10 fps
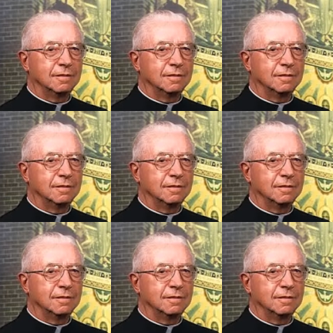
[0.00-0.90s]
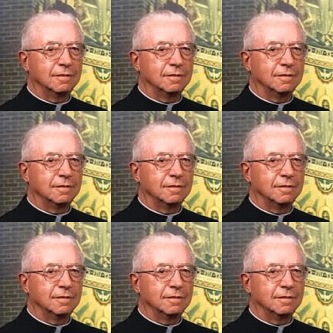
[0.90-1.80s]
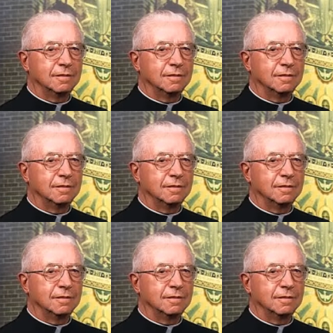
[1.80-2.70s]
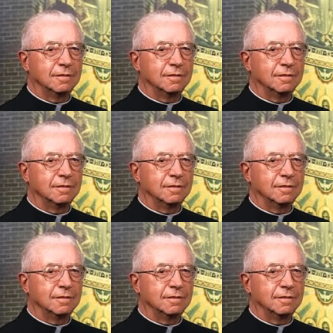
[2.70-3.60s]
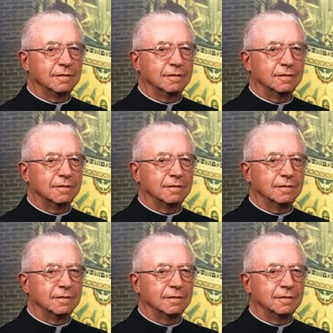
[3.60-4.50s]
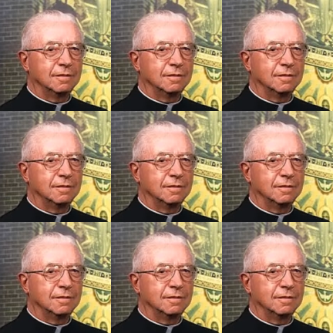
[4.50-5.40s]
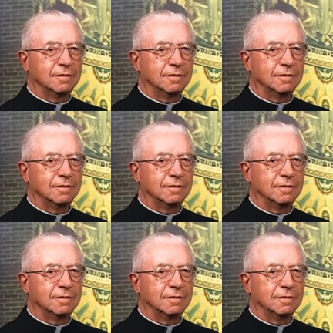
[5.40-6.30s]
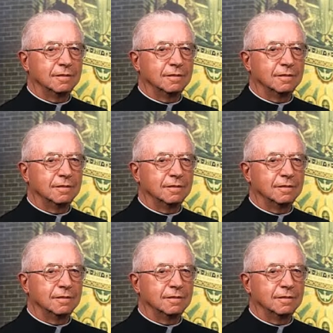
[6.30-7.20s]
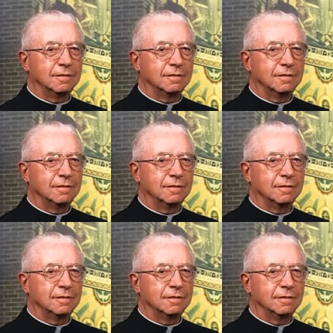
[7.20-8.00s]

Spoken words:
[no speech]